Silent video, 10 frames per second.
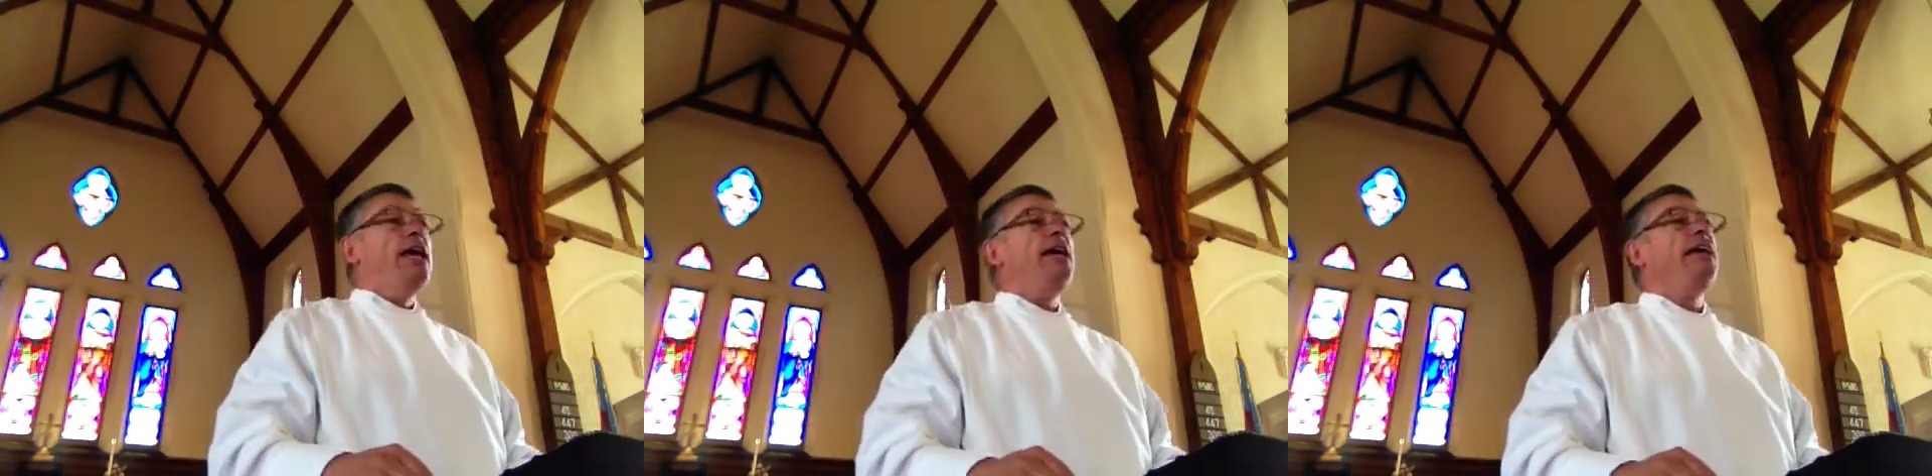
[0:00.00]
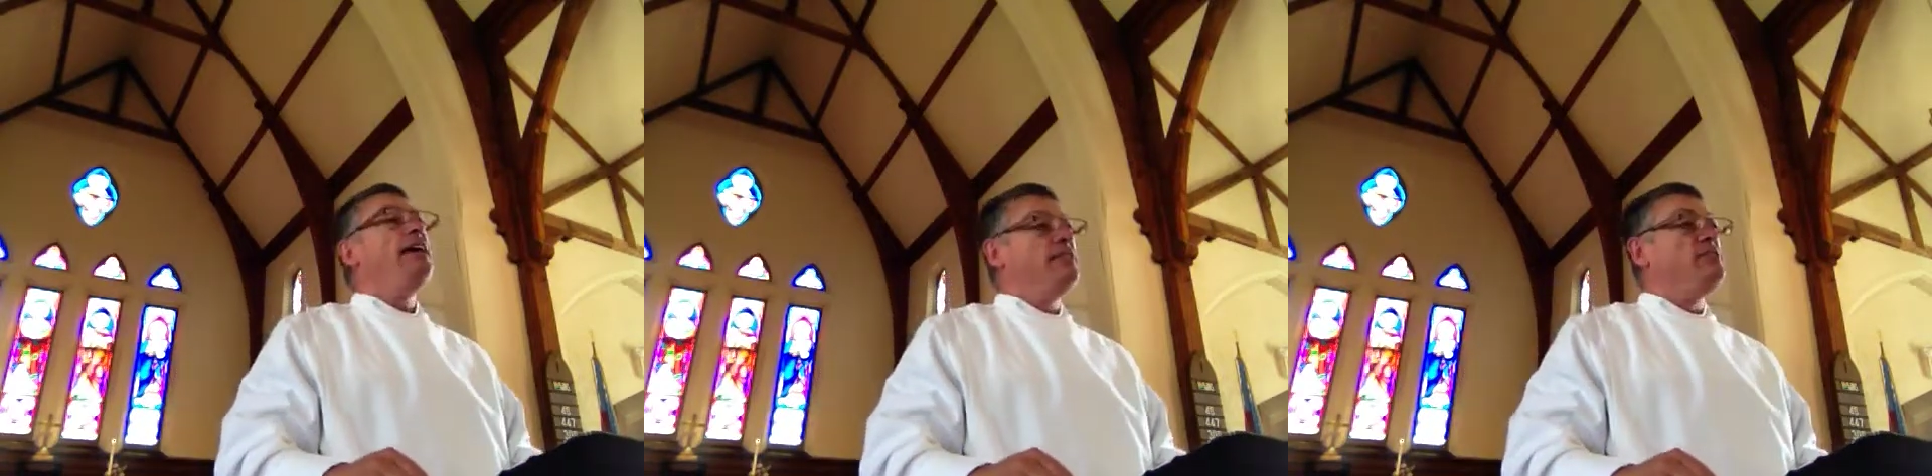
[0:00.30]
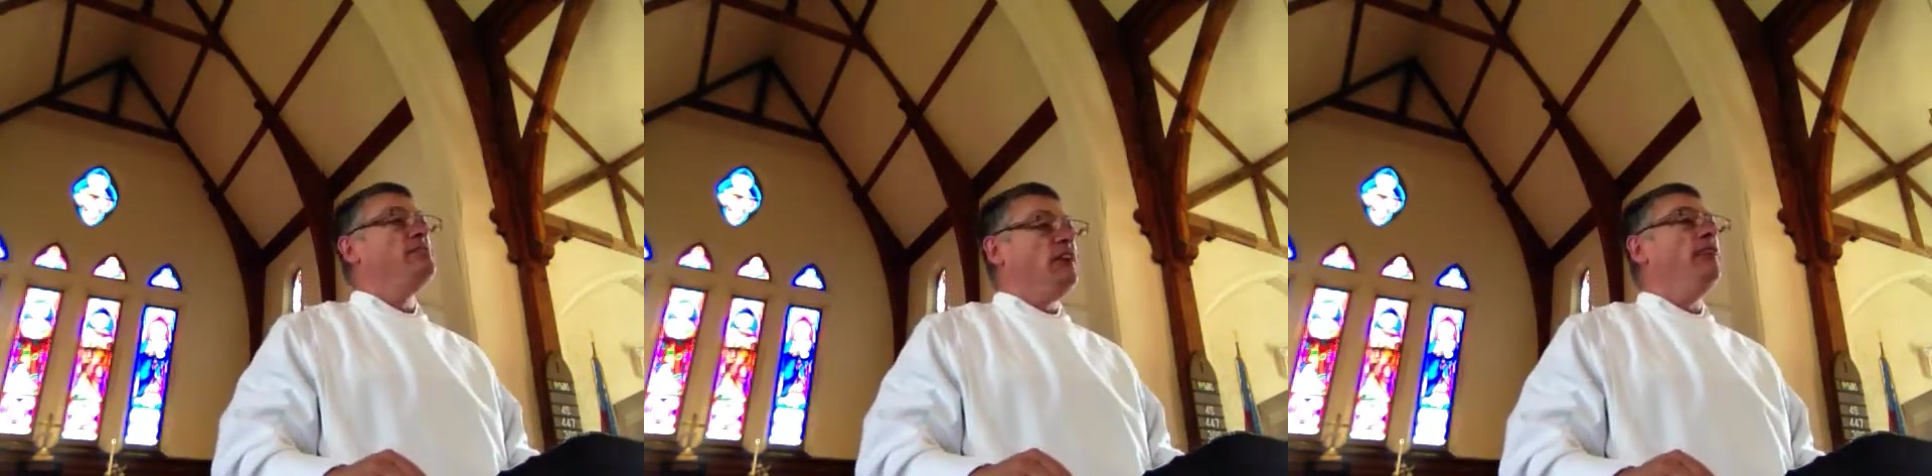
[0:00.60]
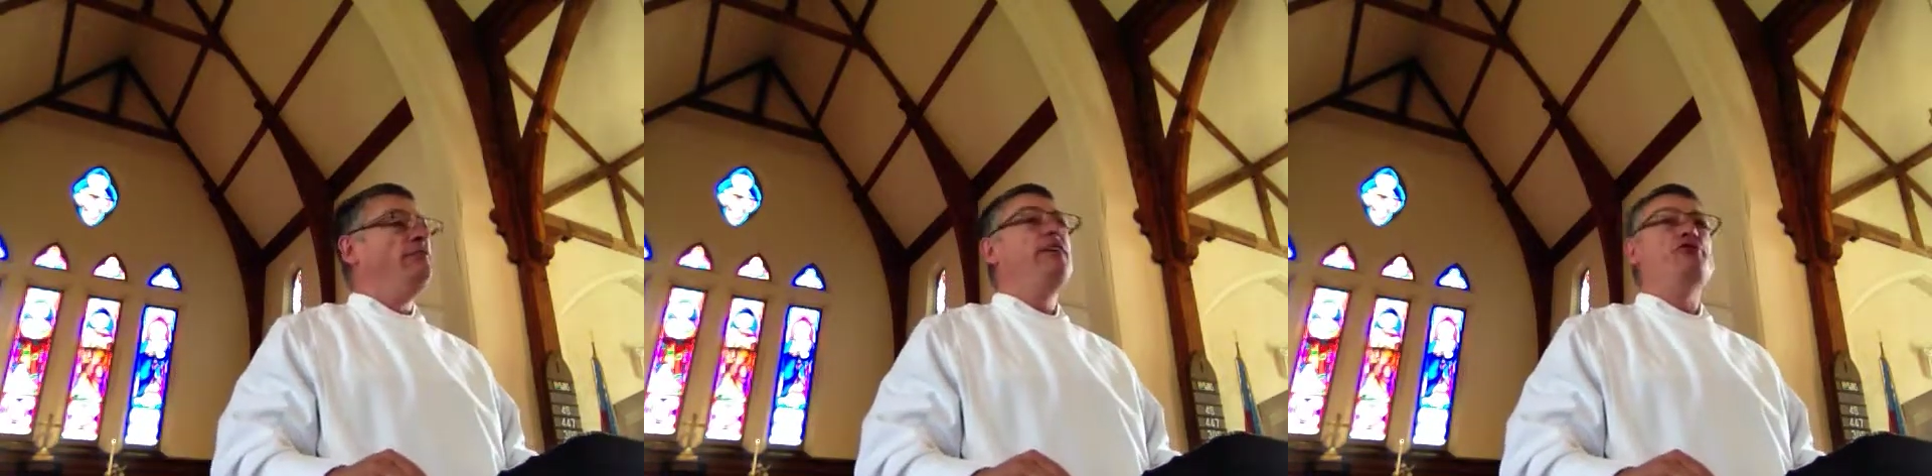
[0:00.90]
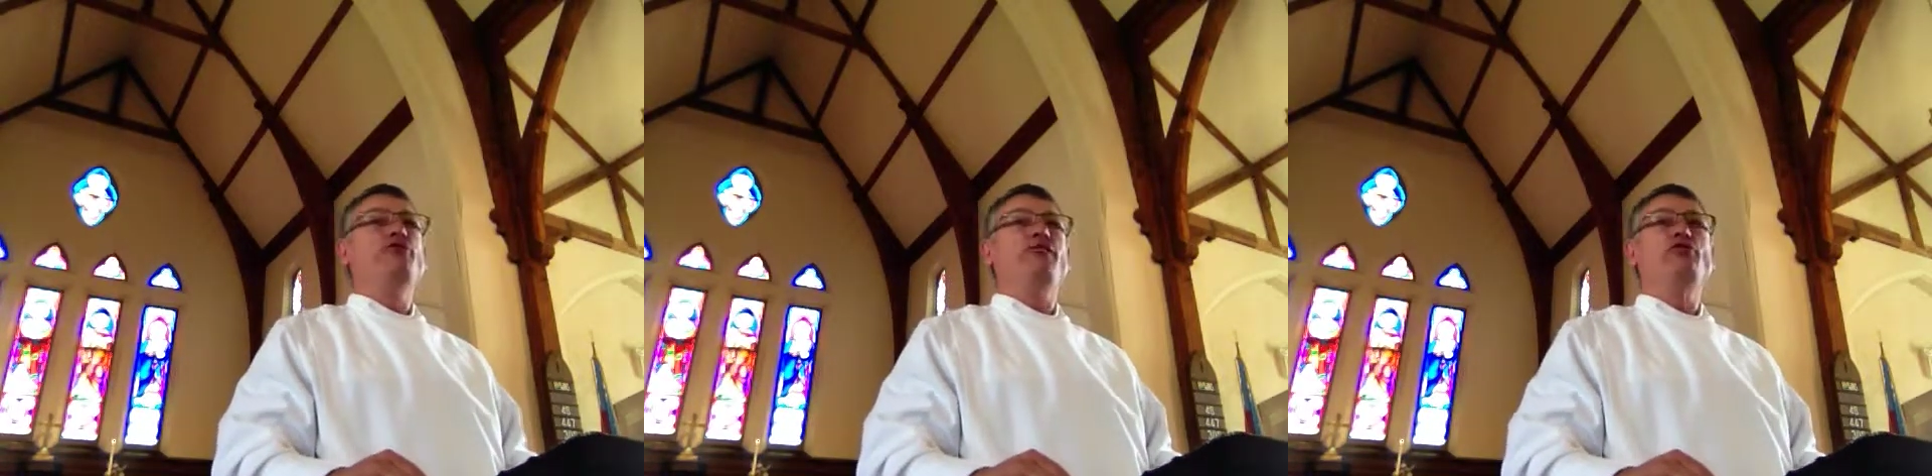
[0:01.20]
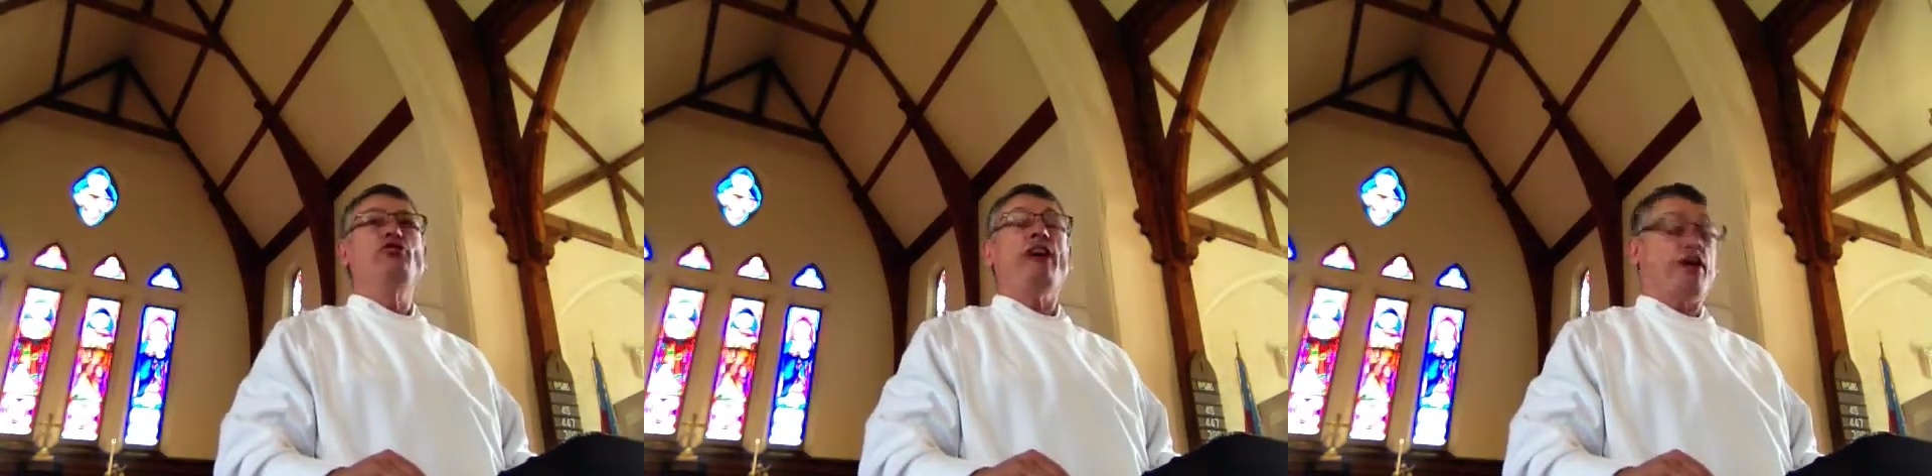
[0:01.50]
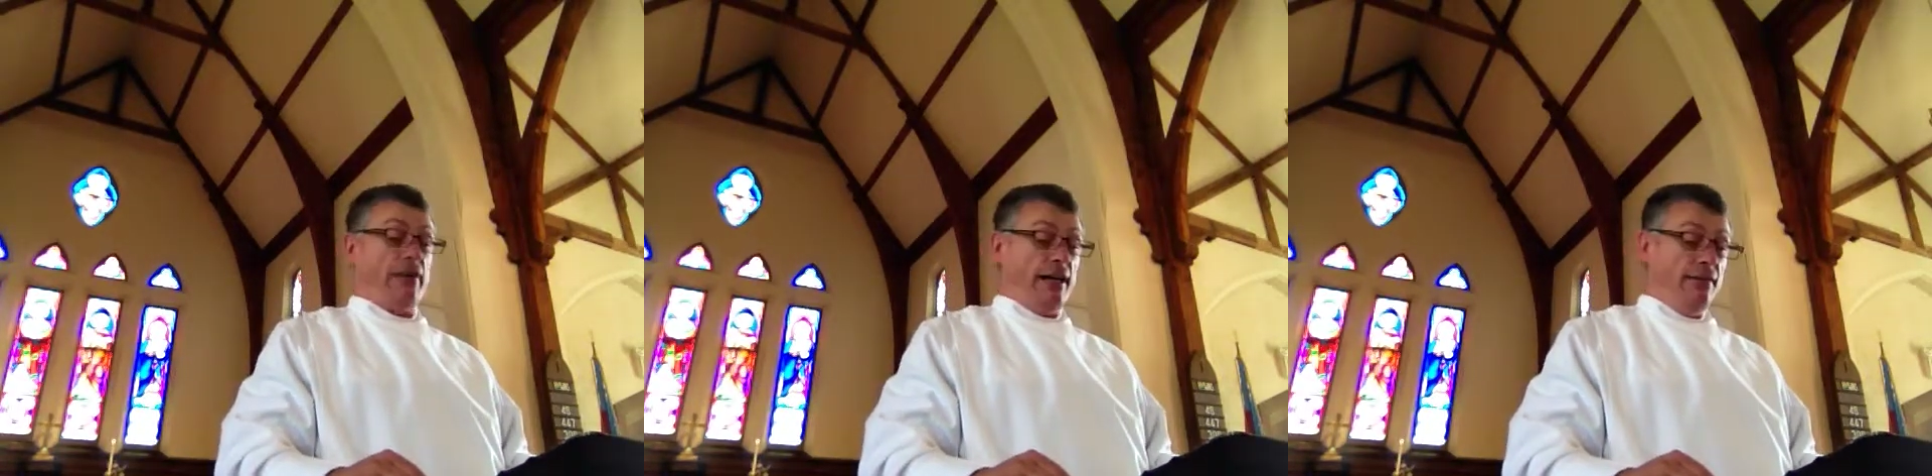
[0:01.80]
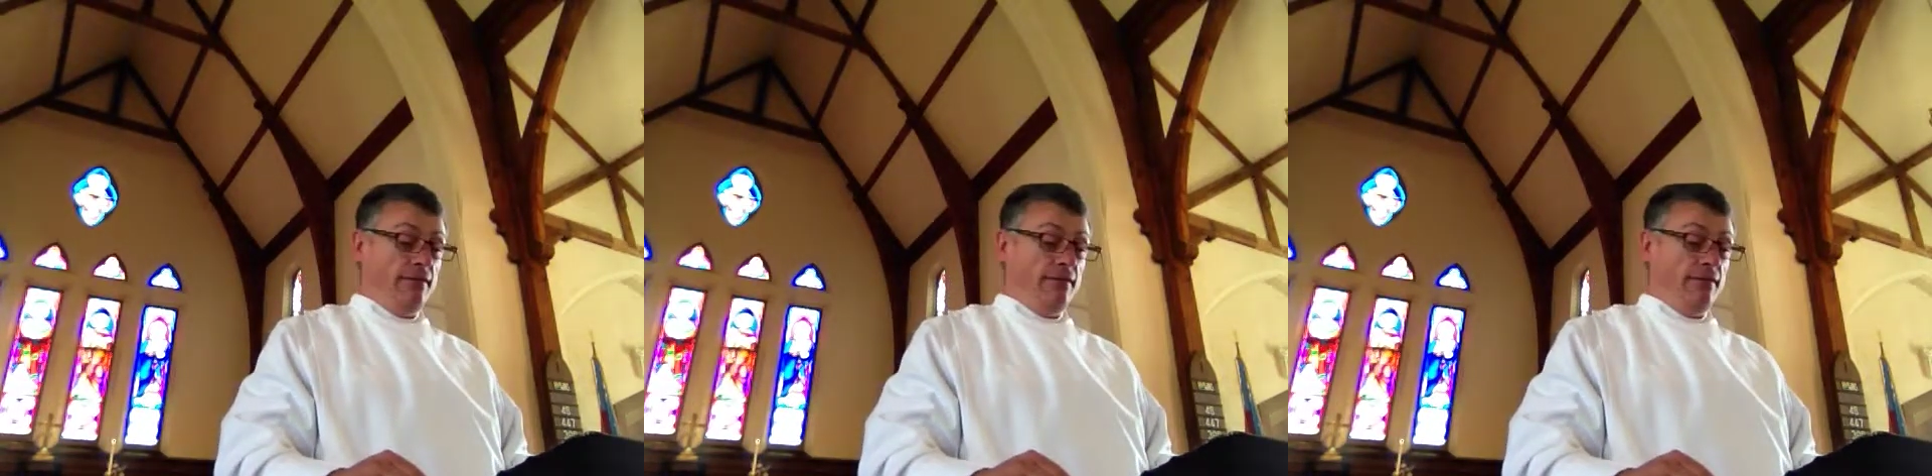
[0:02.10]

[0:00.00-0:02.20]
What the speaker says: is a vision of sharing,